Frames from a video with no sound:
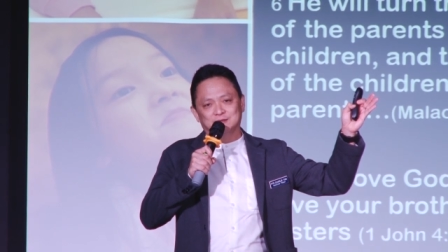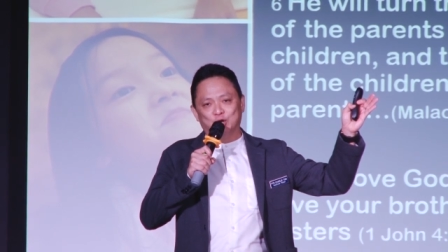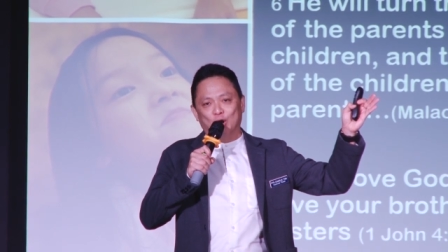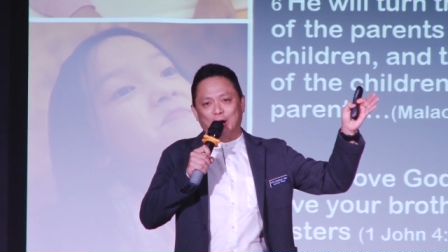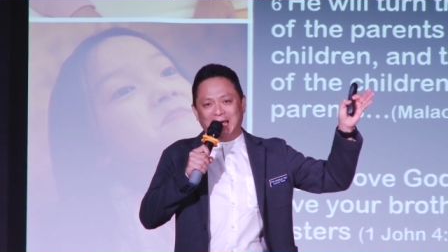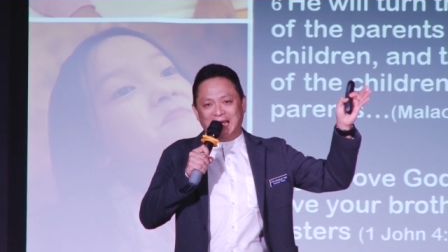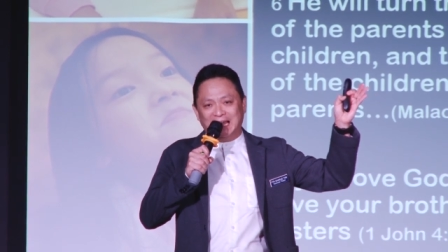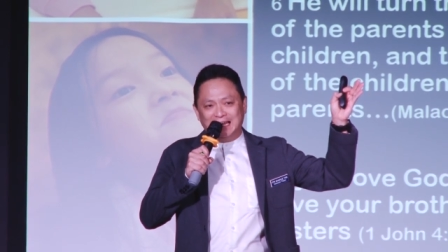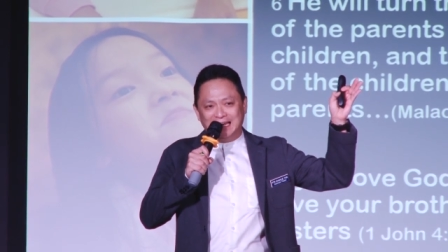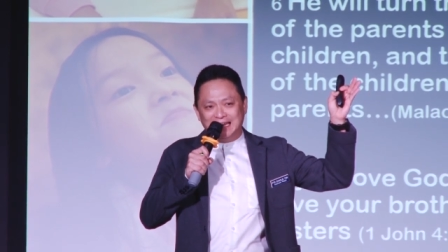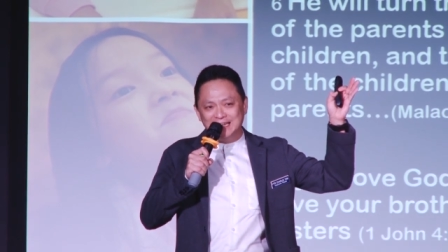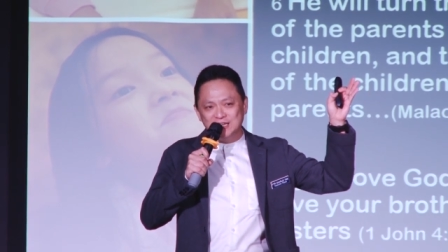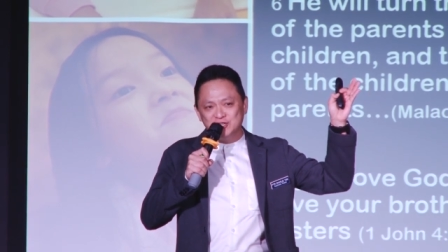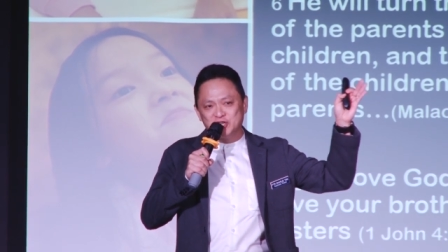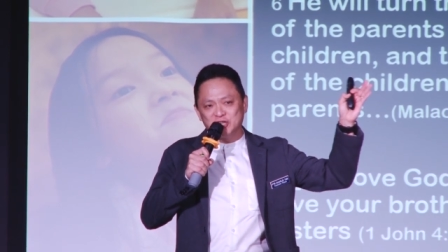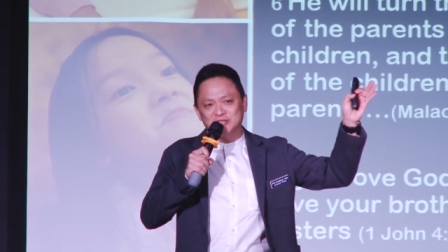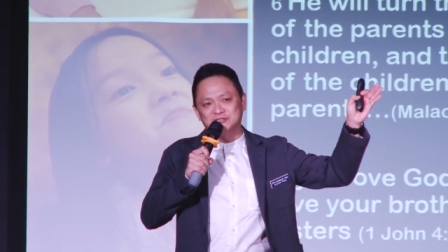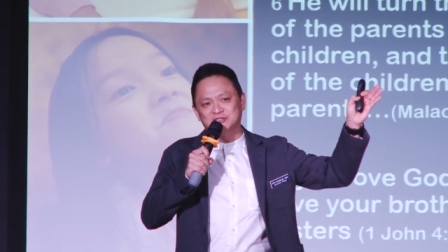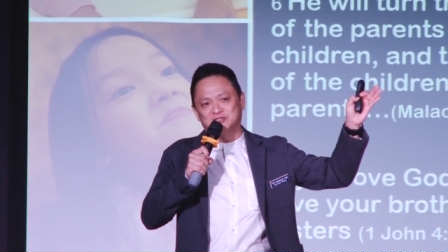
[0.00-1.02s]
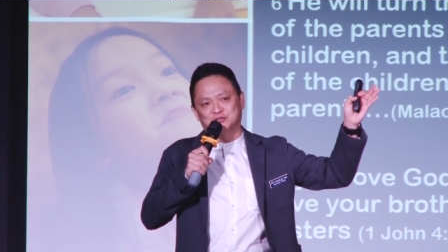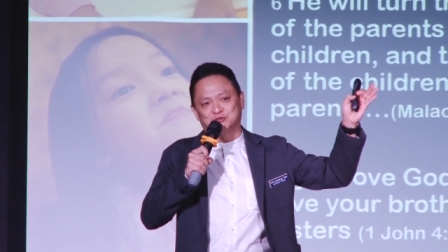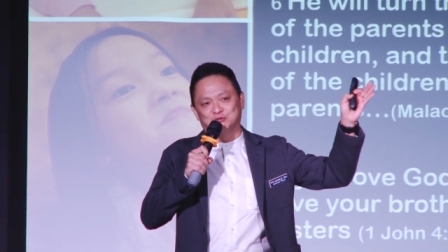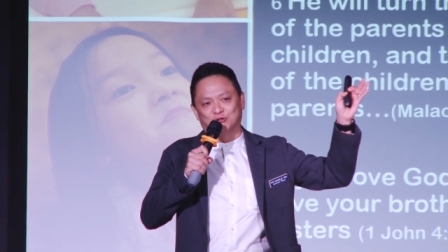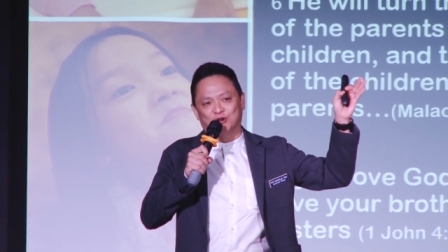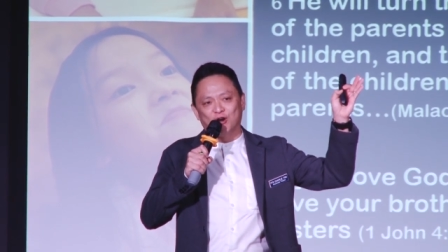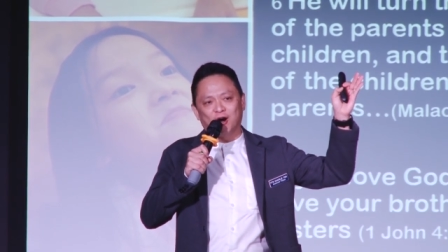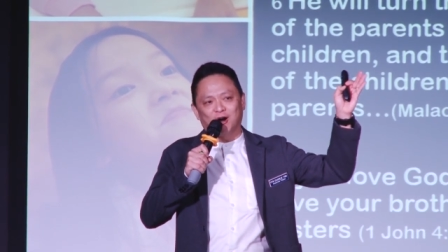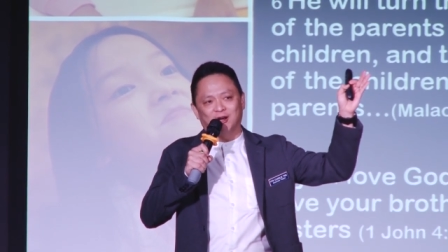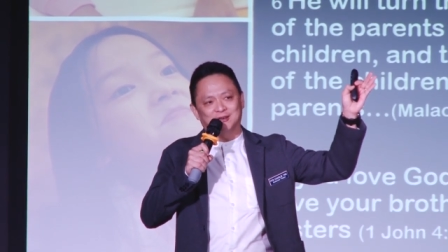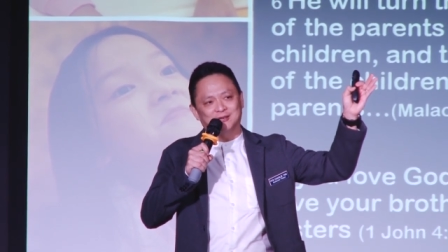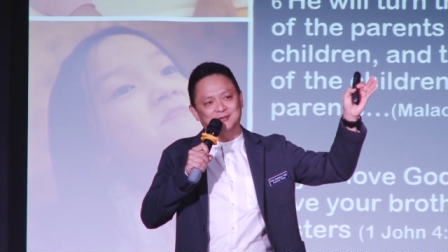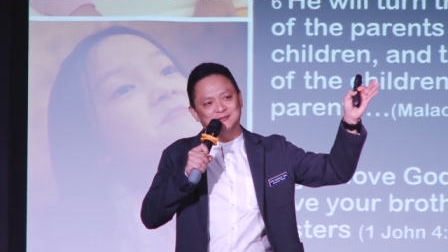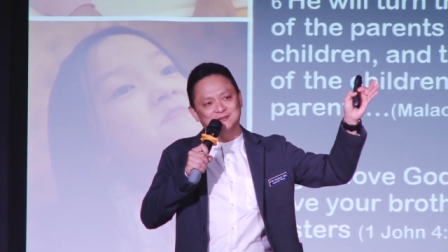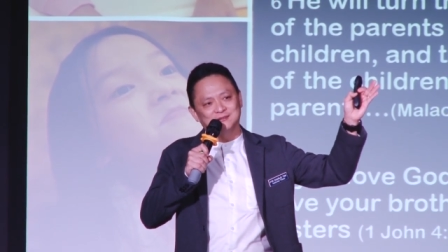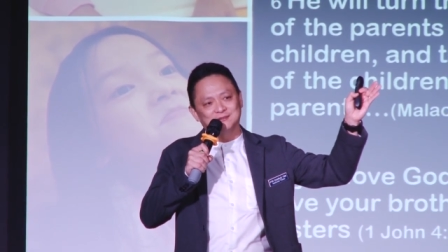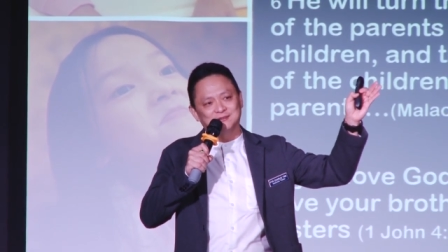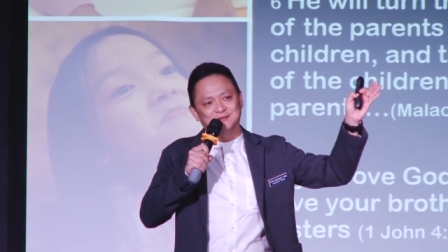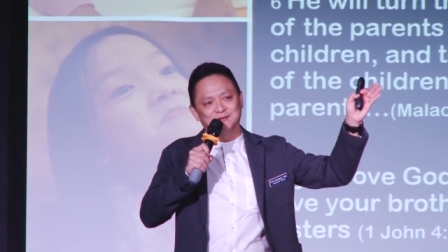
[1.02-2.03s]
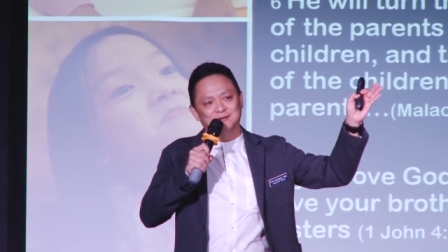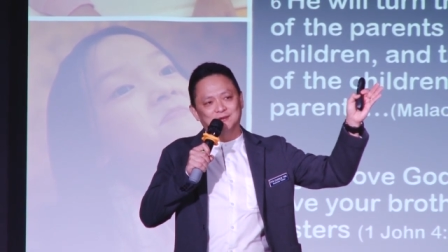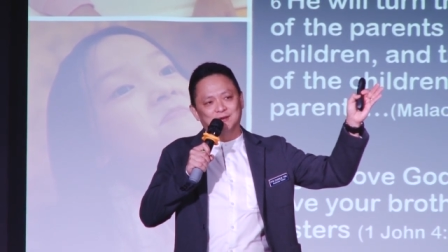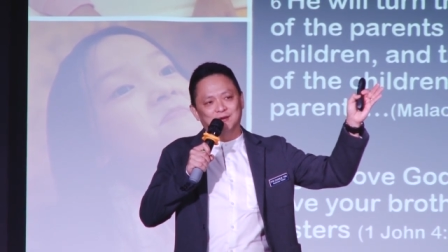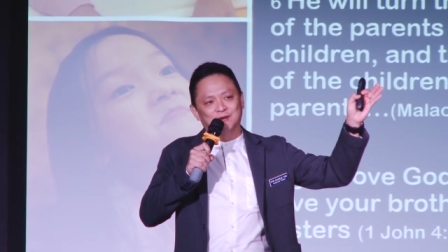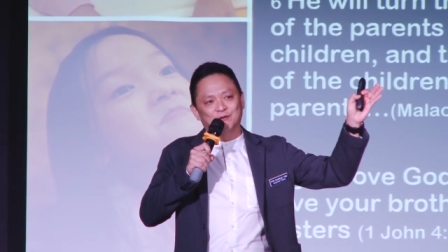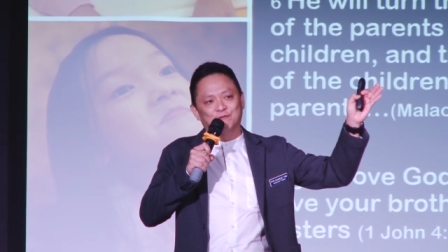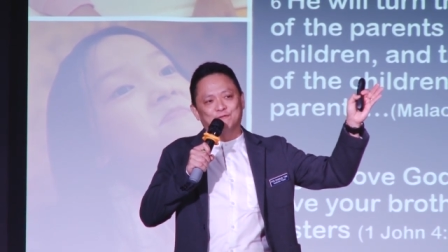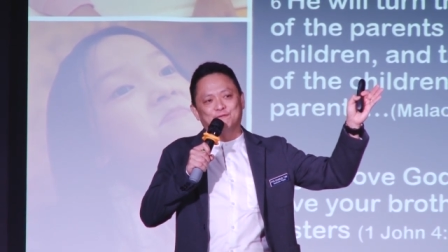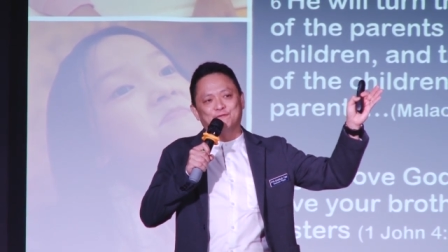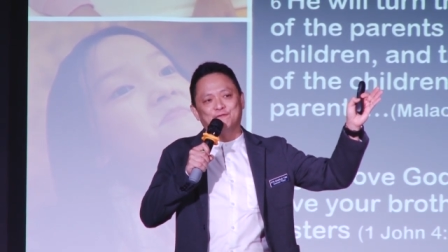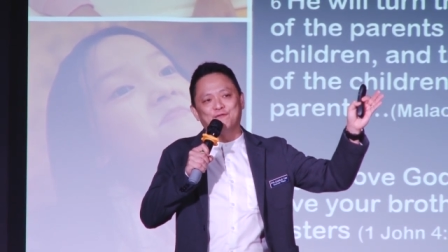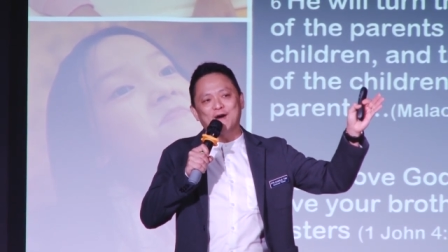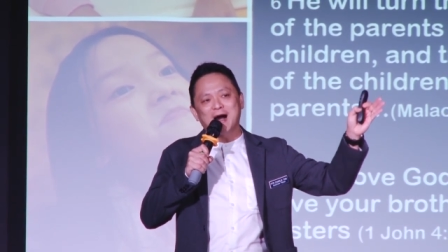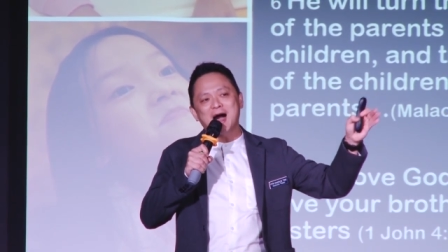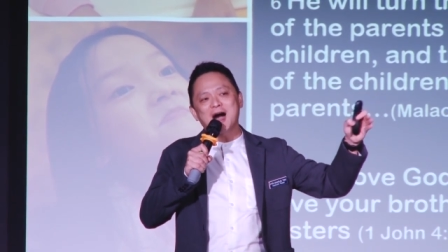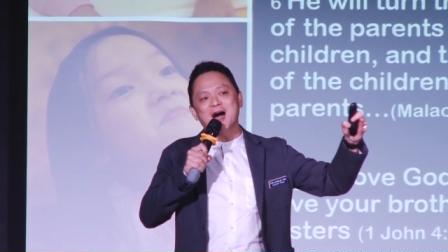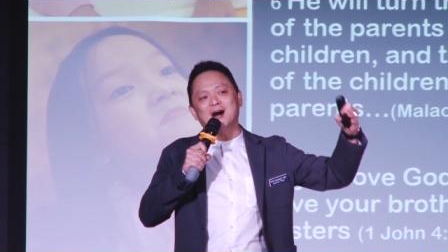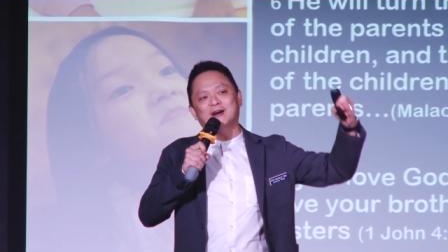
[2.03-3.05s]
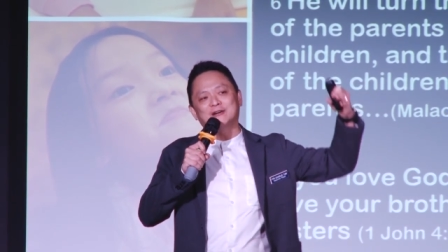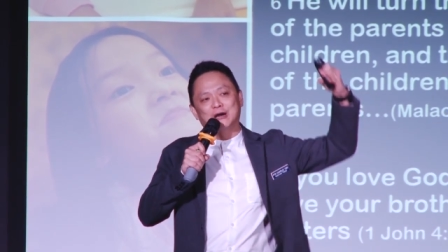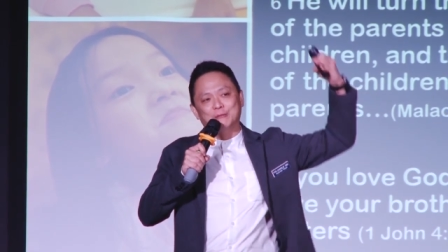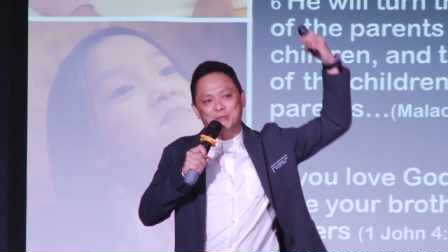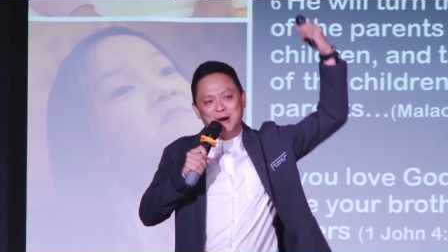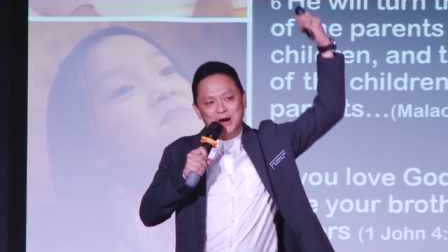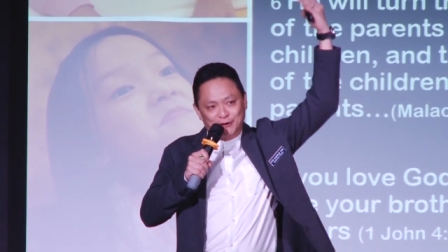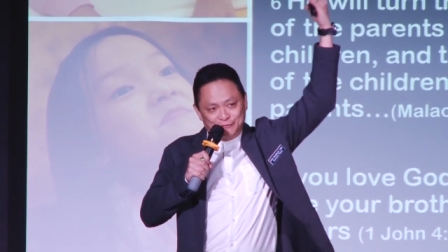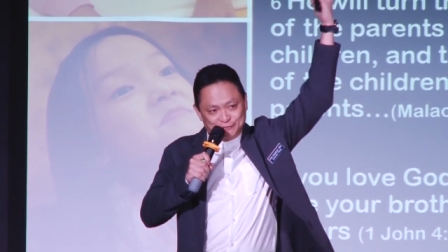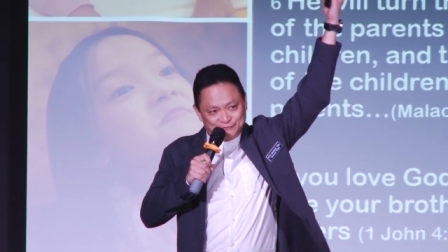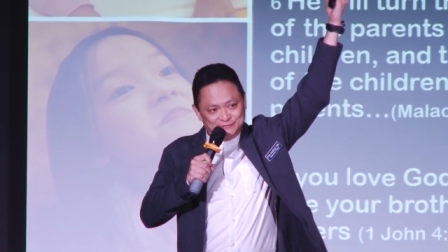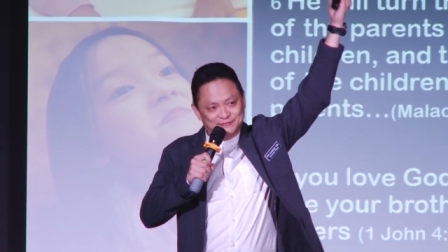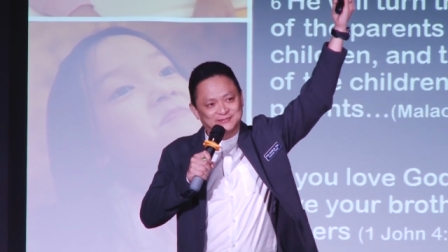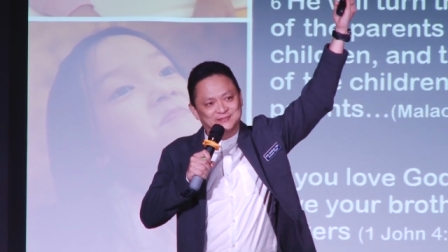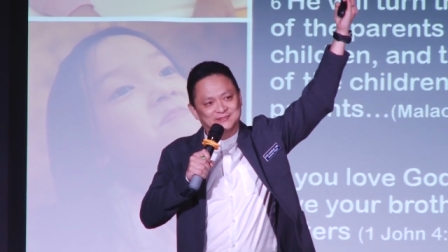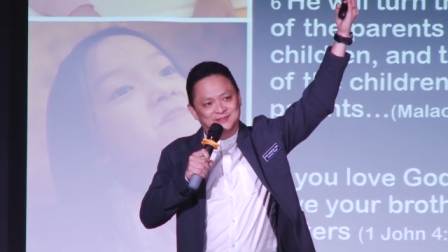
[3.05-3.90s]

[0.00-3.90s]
your allegiance to God far above